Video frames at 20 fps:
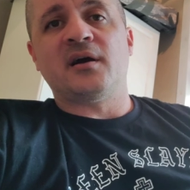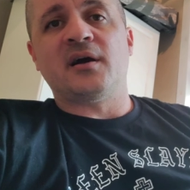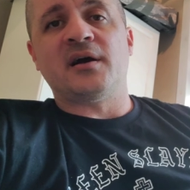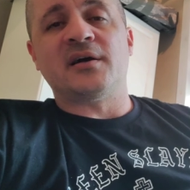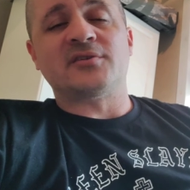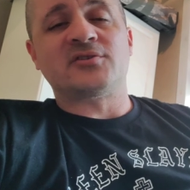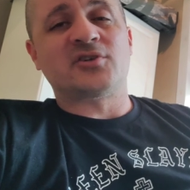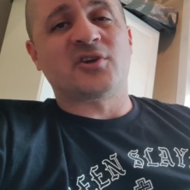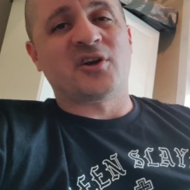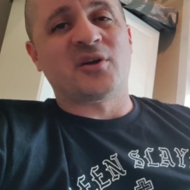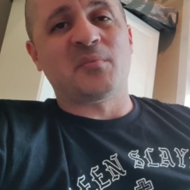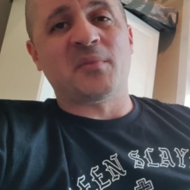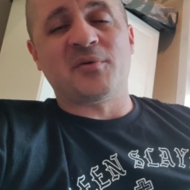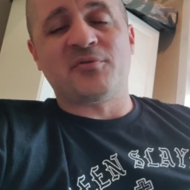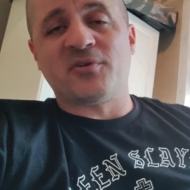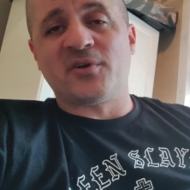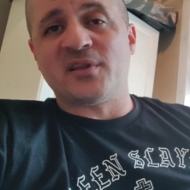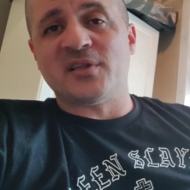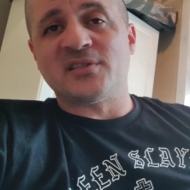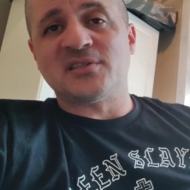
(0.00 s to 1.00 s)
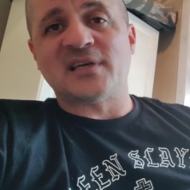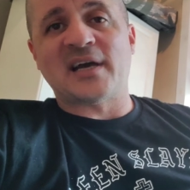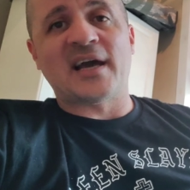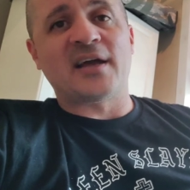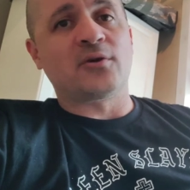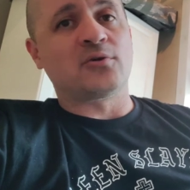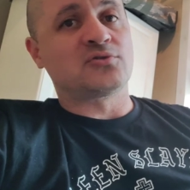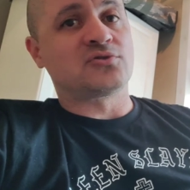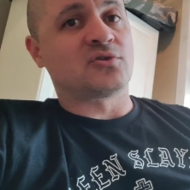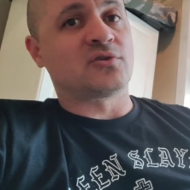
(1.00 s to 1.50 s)
uh, tournament for the
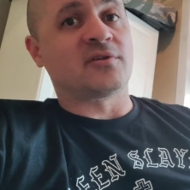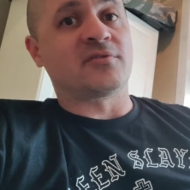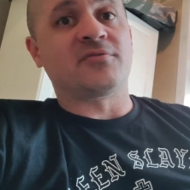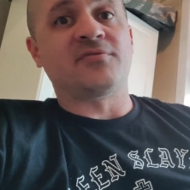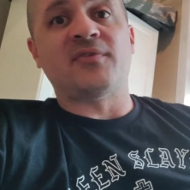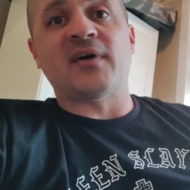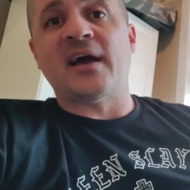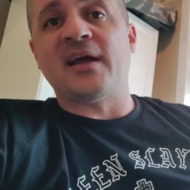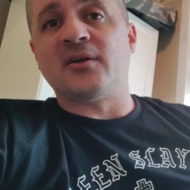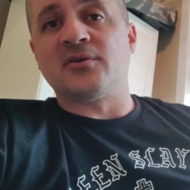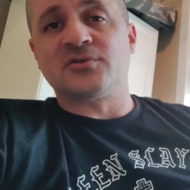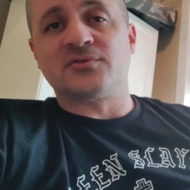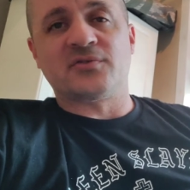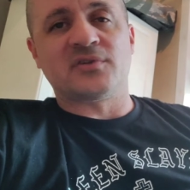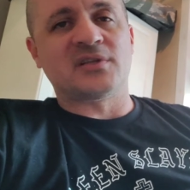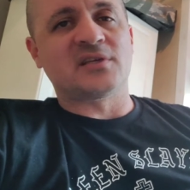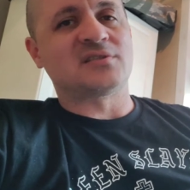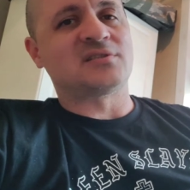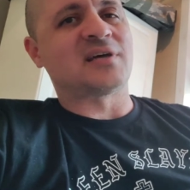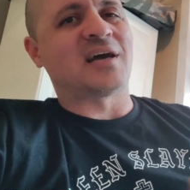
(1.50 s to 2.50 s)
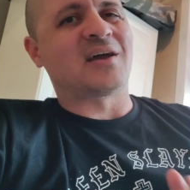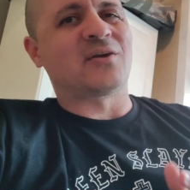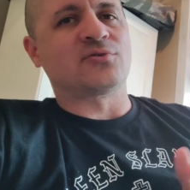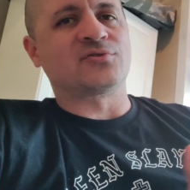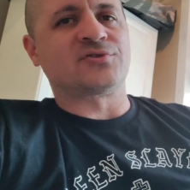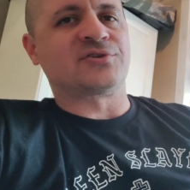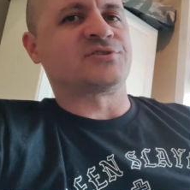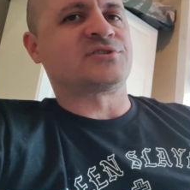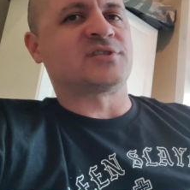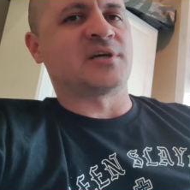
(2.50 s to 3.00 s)
titles or the finals for the
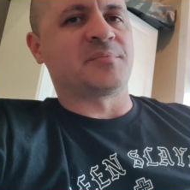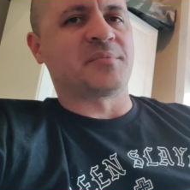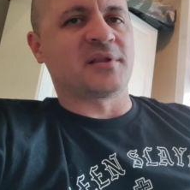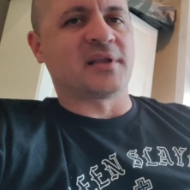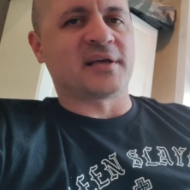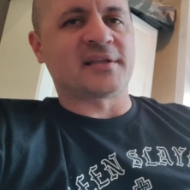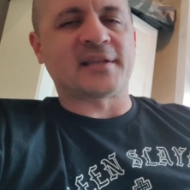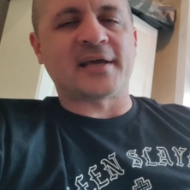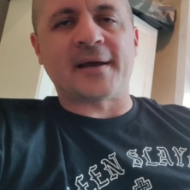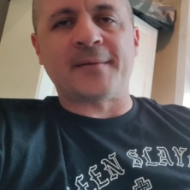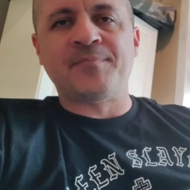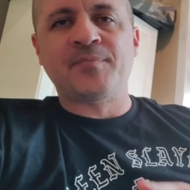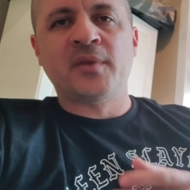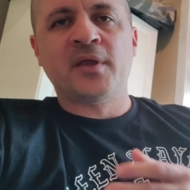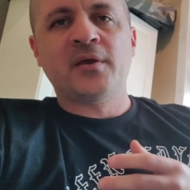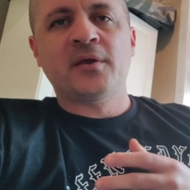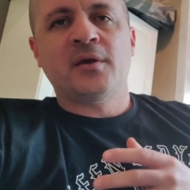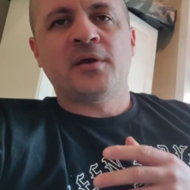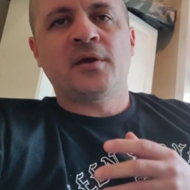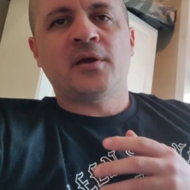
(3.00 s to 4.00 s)
titles or something like that.